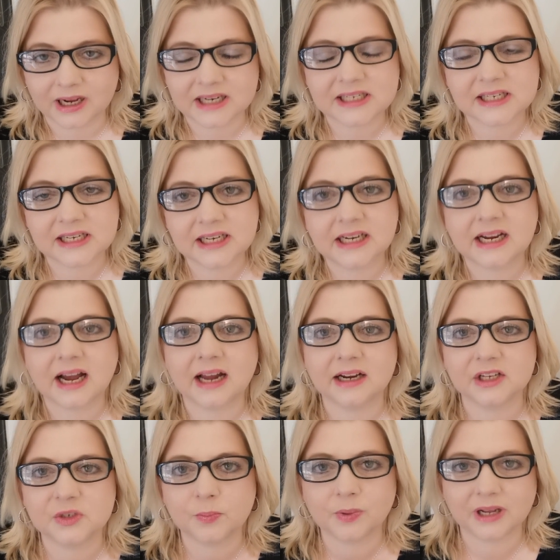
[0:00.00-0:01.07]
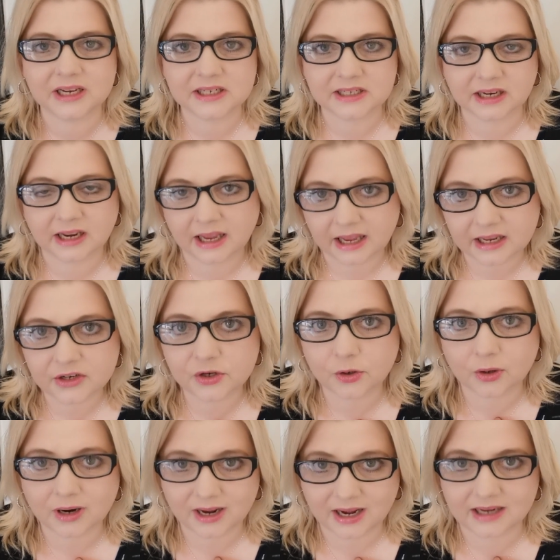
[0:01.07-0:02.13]
I see God is placing in
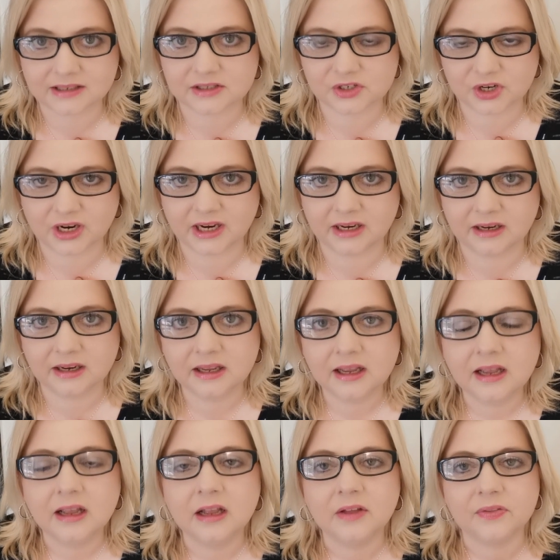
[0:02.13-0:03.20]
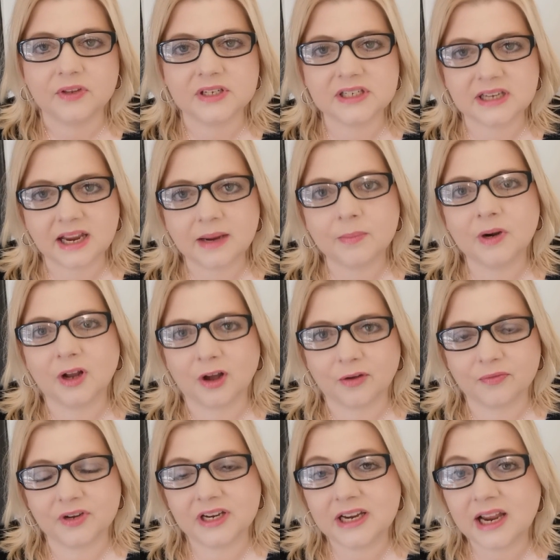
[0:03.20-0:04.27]
your heart, Jane, the same
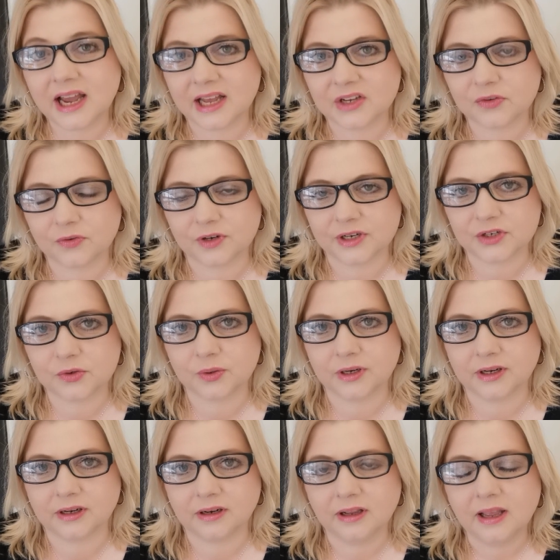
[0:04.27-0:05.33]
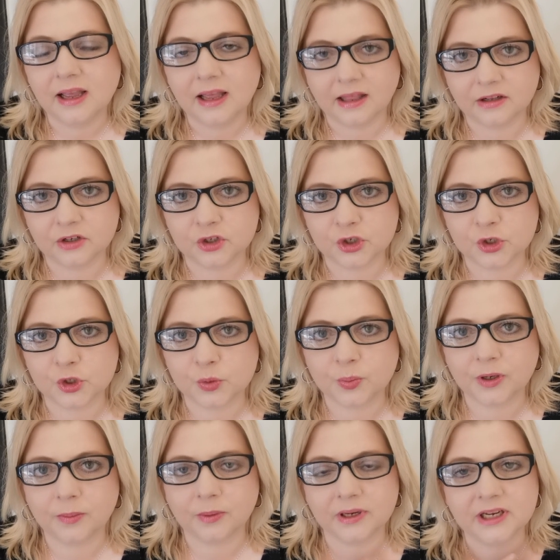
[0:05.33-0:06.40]
love he has for Israel and the Jewish people.